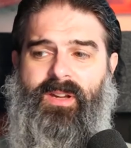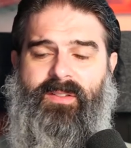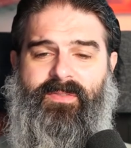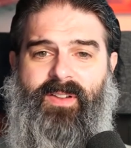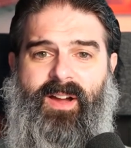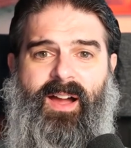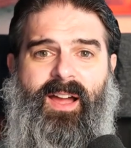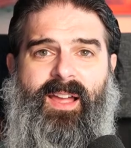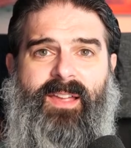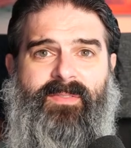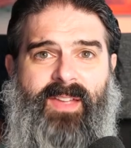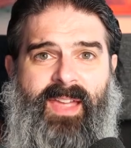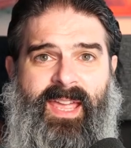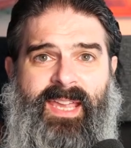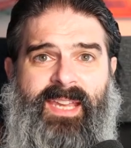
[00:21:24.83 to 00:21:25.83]

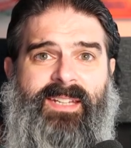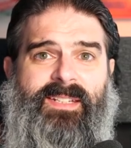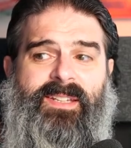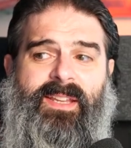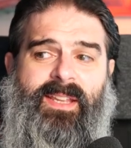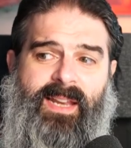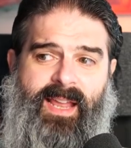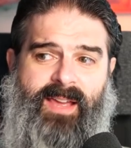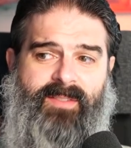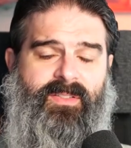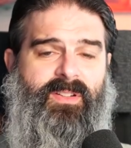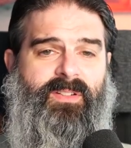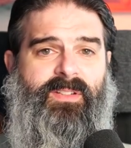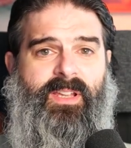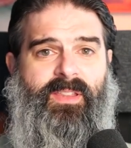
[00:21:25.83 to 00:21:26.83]
5, 8,
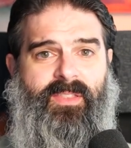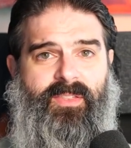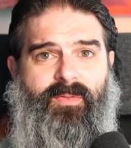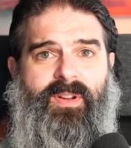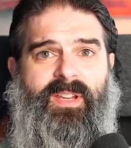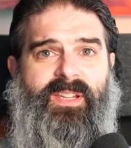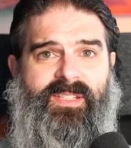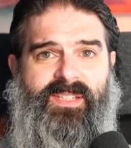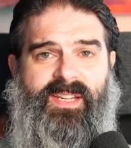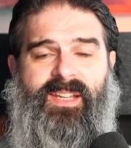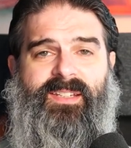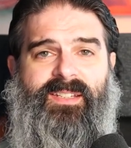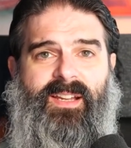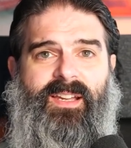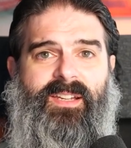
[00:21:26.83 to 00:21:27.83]
11, then 3,
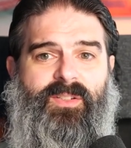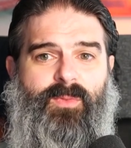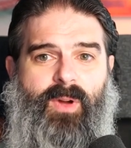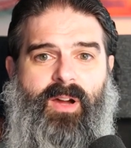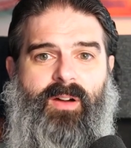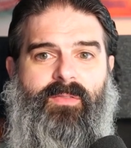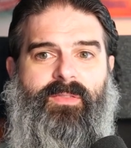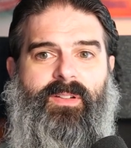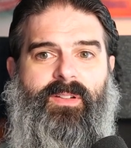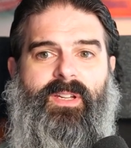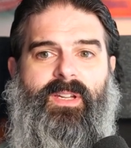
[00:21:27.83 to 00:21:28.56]
6, 9, 12.